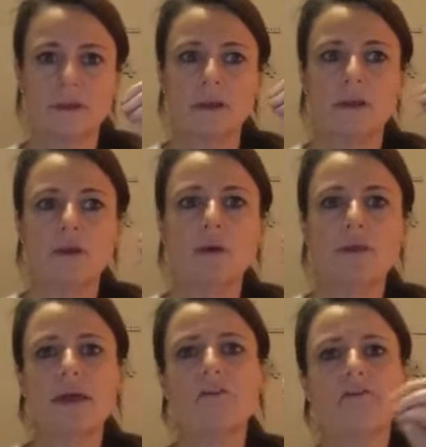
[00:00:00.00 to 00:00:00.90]
you are
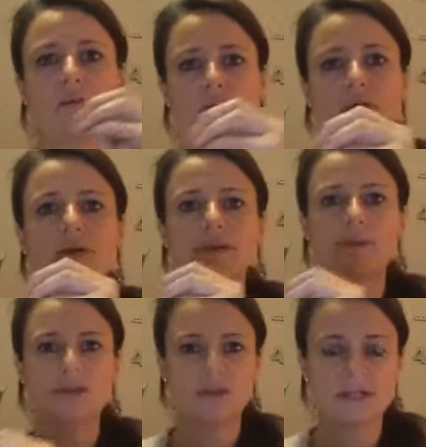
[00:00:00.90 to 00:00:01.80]
therefore not going to
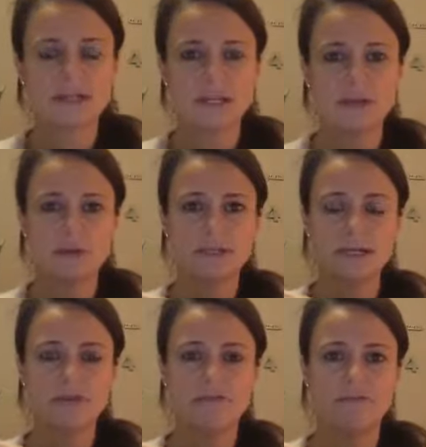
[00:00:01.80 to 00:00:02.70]
be trusting
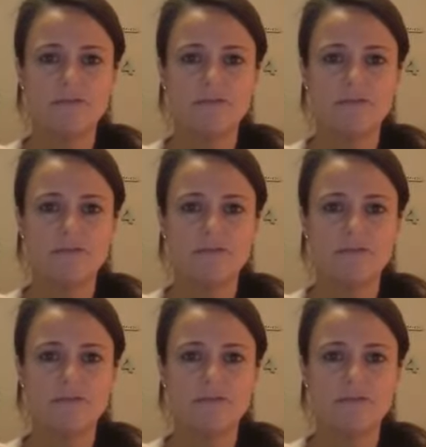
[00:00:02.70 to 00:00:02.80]
yourself.